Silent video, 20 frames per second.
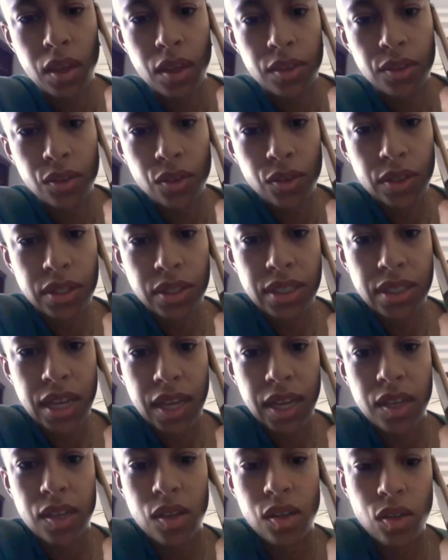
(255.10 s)
you can take
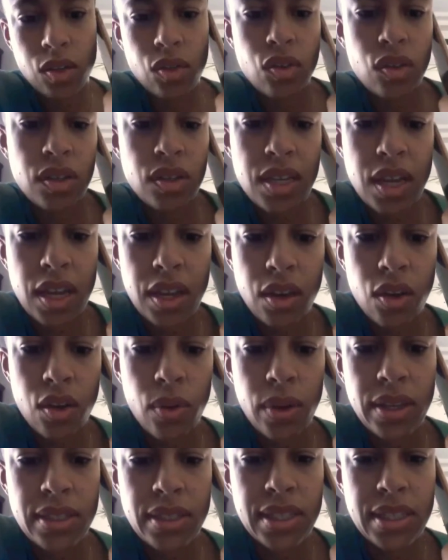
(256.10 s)
a
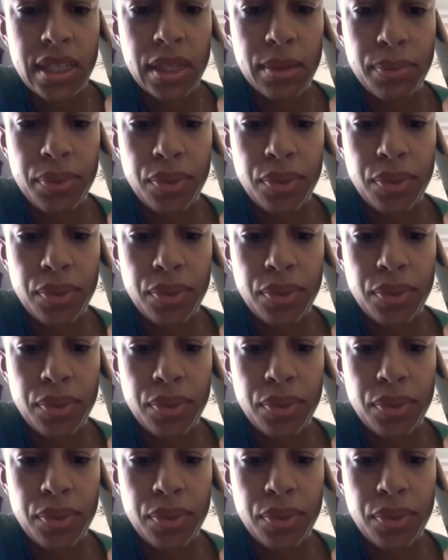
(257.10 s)
quick sip.